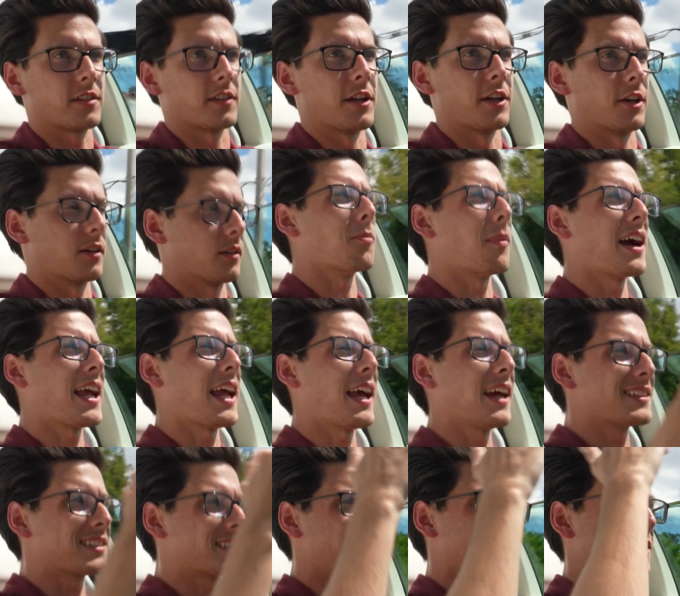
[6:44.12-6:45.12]
in here. My
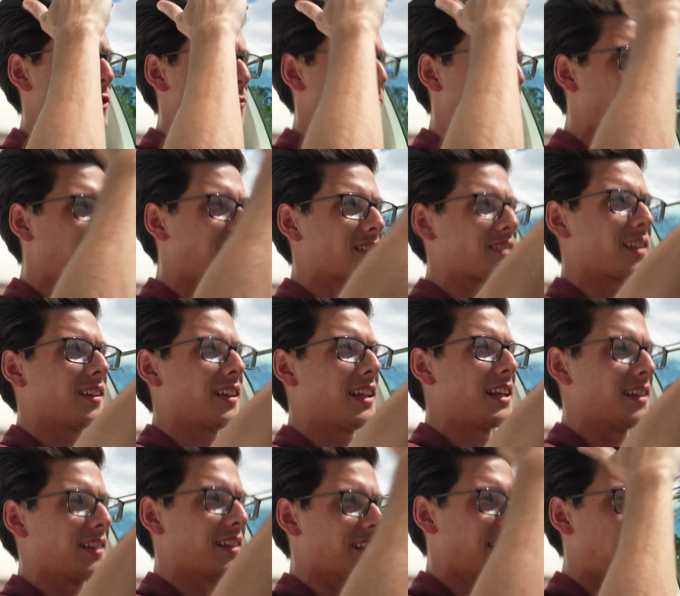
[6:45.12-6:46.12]
head sits
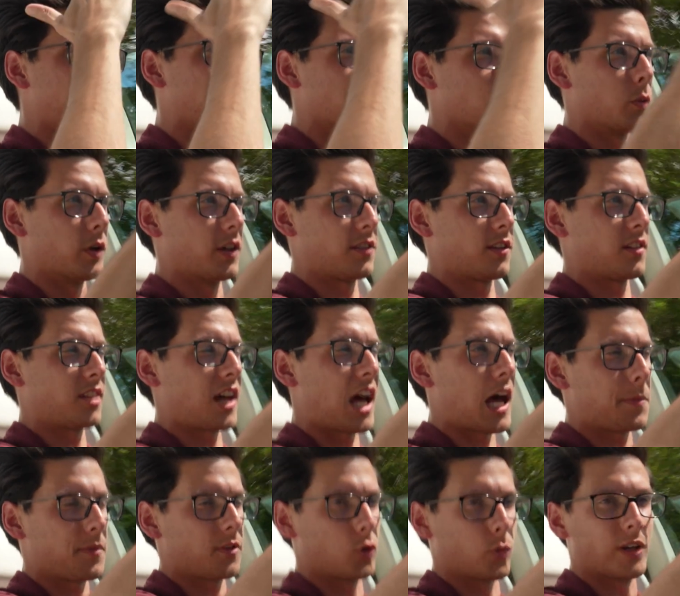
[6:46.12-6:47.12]
basically level with the
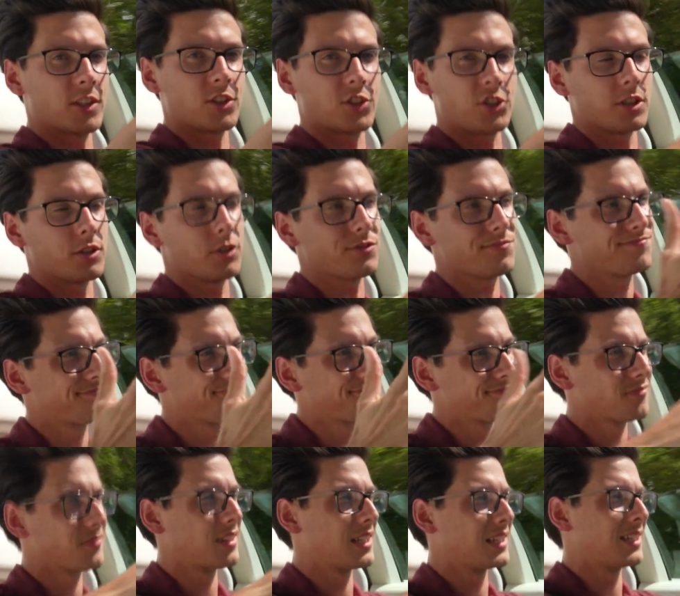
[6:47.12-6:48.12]
top of the windshield.
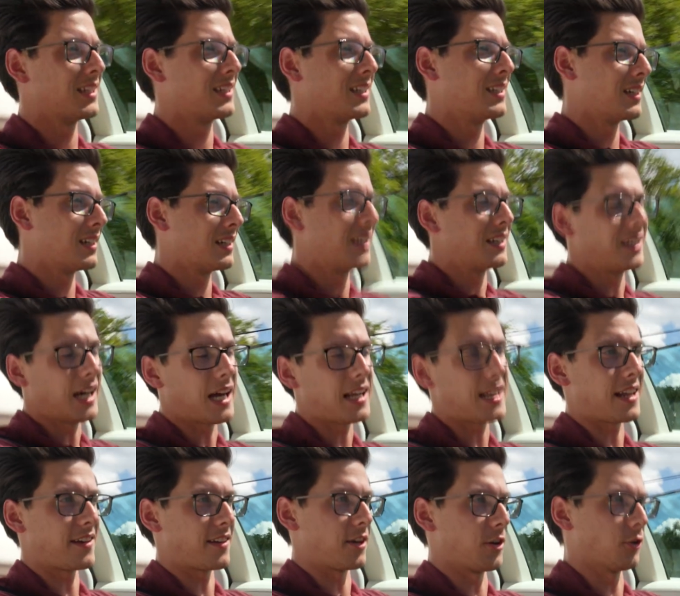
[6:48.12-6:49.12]
Not
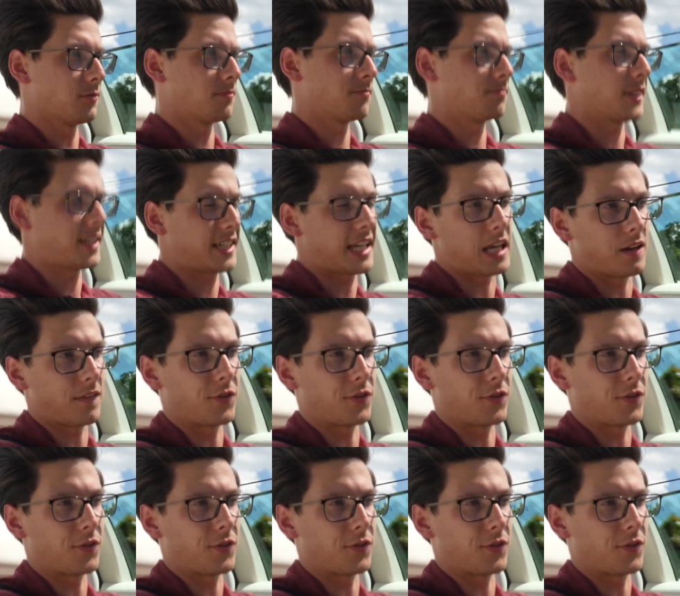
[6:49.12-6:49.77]
ideal. I kind of